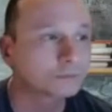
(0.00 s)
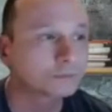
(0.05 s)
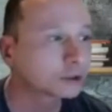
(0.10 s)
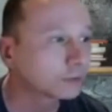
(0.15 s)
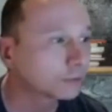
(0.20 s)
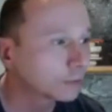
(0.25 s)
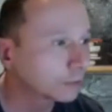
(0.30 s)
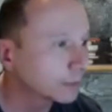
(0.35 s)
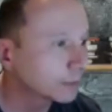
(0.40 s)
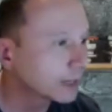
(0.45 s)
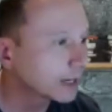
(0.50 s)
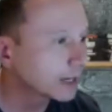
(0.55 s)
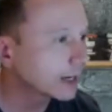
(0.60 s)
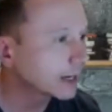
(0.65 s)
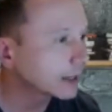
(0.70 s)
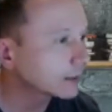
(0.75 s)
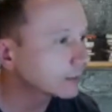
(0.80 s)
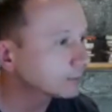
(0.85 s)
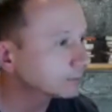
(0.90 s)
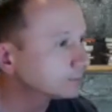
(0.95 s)
So for
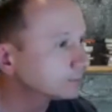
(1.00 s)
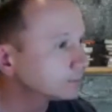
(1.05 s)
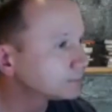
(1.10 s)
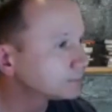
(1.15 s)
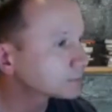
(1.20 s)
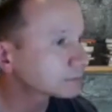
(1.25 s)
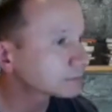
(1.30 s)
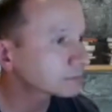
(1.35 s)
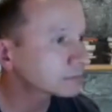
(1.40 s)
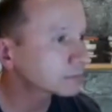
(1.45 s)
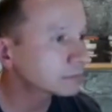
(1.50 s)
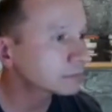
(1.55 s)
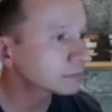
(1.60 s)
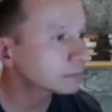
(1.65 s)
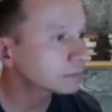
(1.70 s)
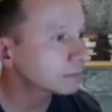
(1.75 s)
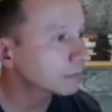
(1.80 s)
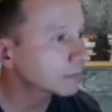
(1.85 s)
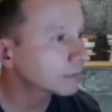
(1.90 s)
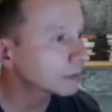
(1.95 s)
me,
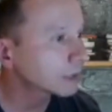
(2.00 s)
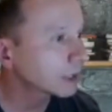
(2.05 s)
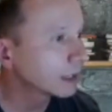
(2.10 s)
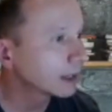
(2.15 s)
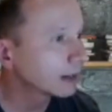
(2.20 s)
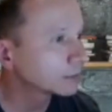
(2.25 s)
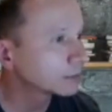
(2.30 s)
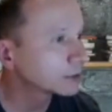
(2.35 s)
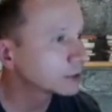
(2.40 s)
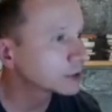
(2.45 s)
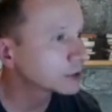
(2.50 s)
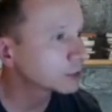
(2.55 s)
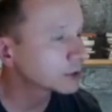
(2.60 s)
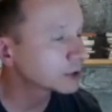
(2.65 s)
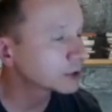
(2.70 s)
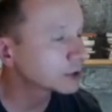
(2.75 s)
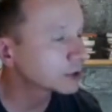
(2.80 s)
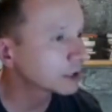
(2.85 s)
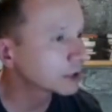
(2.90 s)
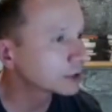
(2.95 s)
and I'm just
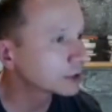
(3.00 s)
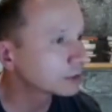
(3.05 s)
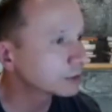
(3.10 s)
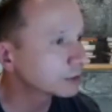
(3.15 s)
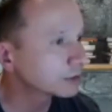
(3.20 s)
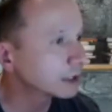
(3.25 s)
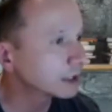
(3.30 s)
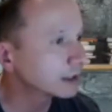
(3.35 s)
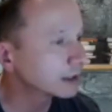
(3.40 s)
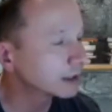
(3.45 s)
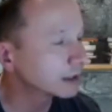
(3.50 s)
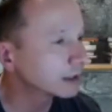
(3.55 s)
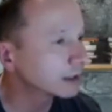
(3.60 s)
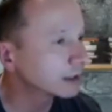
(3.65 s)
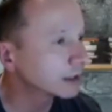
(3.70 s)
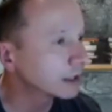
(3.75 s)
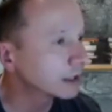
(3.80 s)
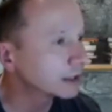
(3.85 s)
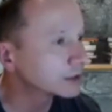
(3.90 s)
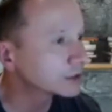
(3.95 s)
switching to
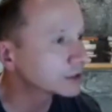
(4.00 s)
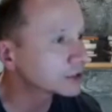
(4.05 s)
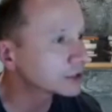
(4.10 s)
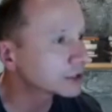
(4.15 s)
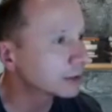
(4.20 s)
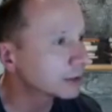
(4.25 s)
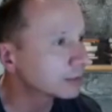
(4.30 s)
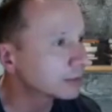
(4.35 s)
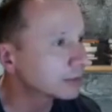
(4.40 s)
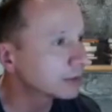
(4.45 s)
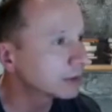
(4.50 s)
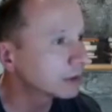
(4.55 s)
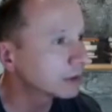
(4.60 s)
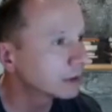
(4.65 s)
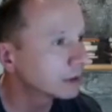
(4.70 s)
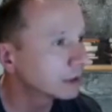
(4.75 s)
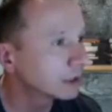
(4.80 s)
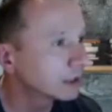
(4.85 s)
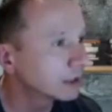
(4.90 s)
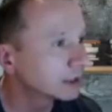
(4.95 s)
a sub
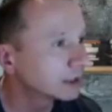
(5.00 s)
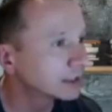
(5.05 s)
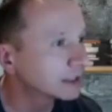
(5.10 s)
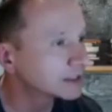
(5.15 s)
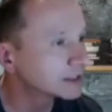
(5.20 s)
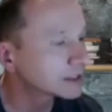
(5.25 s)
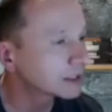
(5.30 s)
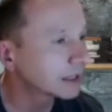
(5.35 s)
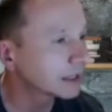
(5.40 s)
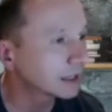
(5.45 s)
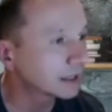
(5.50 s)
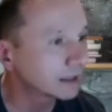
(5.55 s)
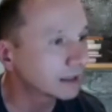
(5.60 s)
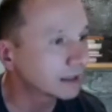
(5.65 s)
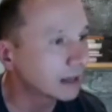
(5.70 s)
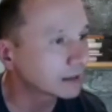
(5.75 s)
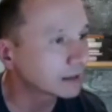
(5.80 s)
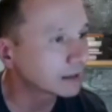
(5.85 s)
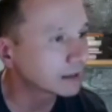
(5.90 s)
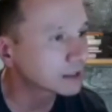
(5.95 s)
insight
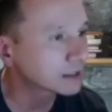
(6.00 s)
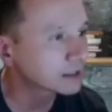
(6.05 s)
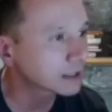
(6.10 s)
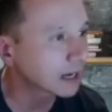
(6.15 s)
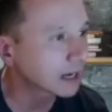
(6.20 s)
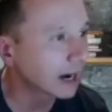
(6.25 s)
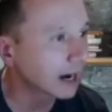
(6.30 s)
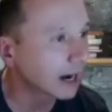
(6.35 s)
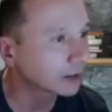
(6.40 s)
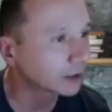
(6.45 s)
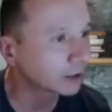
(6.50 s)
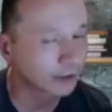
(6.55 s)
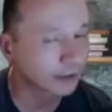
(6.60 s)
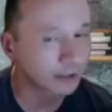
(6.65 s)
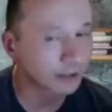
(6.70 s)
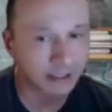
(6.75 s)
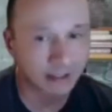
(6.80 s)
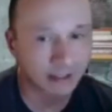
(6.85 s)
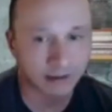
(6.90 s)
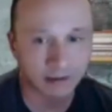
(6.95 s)
analysis
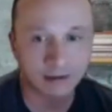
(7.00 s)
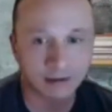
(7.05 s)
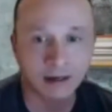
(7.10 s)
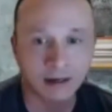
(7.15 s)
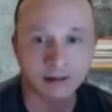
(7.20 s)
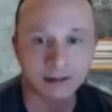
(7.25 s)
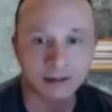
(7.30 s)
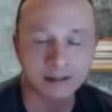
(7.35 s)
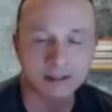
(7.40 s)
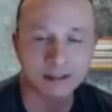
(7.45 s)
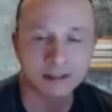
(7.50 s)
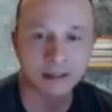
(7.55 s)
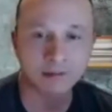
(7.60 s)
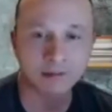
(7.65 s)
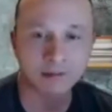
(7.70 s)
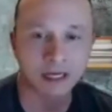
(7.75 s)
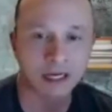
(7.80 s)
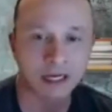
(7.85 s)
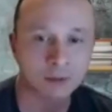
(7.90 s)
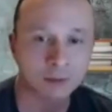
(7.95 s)
category here on the same
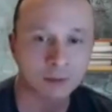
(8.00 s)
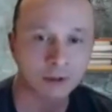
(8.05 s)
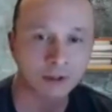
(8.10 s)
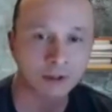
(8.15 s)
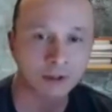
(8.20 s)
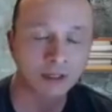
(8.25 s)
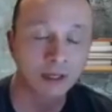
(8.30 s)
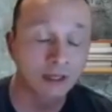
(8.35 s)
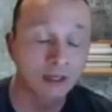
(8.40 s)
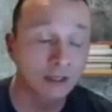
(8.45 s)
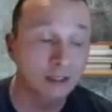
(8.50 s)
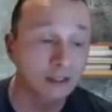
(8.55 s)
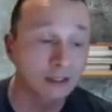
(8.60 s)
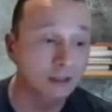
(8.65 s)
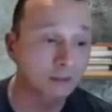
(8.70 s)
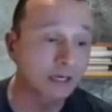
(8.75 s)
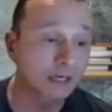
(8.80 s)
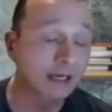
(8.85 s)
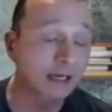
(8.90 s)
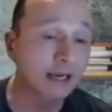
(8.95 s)
dashboard.
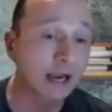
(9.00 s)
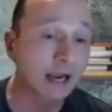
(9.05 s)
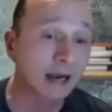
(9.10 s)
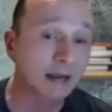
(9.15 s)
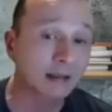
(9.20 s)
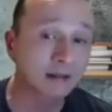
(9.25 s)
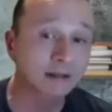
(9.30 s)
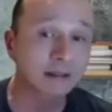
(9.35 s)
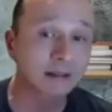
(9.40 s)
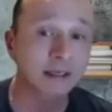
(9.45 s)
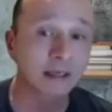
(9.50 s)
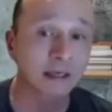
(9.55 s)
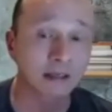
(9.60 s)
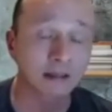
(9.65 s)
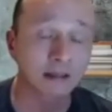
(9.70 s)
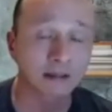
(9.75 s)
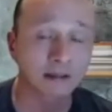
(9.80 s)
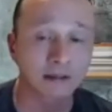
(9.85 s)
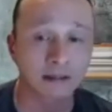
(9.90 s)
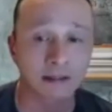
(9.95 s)
To me, I
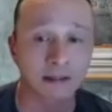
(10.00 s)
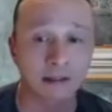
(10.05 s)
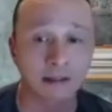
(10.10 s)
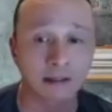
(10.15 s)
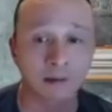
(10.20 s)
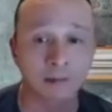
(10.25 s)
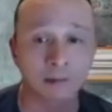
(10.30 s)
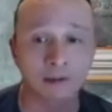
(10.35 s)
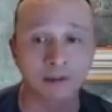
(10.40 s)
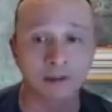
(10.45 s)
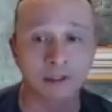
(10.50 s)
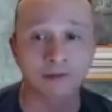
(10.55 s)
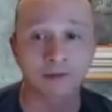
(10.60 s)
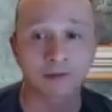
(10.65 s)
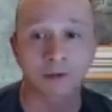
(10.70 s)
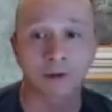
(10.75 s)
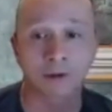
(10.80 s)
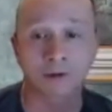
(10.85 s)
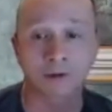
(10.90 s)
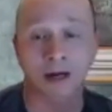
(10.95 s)
think the ability
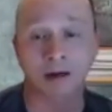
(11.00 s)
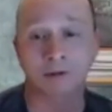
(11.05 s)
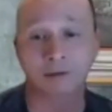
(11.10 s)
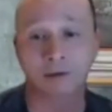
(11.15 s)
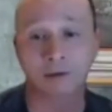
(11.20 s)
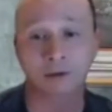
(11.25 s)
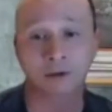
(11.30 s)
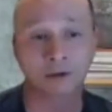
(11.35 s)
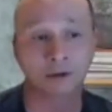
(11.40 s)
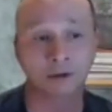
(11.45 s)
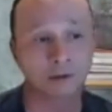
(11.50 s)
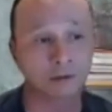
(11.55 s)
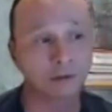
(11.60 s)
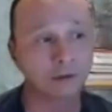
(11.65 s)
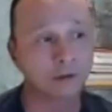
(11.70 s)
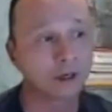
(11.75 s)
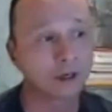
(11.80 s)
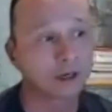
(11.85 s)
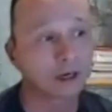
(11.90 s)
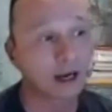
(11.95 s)
for Unravel
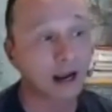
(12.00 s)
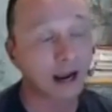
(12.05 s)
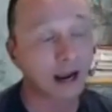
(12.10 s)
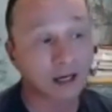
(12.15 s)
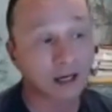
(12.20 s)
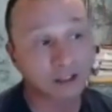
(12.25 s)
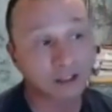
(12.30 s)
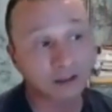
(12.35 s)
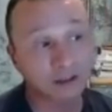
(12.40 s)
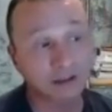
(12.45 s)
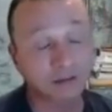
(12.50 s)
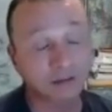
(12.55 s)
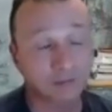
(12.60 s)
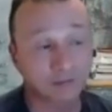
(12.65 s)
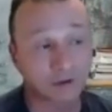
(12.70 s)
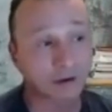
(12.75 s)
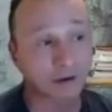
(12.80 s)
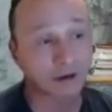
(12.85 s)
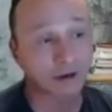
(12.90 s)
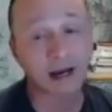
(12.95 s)
to actually
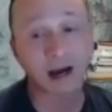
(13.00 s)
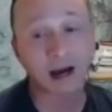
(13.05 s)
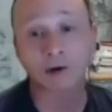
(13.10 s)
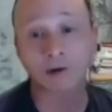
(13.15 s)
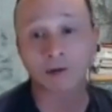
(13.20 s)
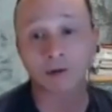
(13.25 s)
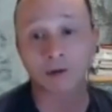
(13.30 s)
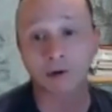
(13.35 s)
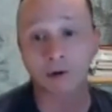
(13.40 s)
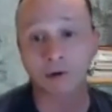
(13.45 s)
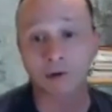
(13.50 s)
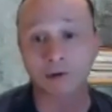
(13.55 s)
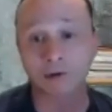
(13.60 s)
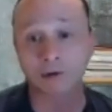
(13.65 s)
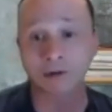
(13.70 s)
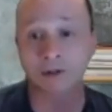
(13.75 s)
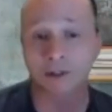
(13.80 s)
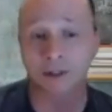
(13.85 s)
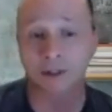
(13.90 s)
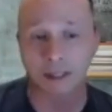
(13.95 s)
ferret out
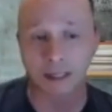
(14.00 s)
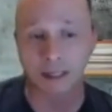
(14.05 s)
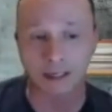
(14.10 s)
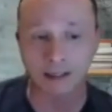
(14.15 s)
those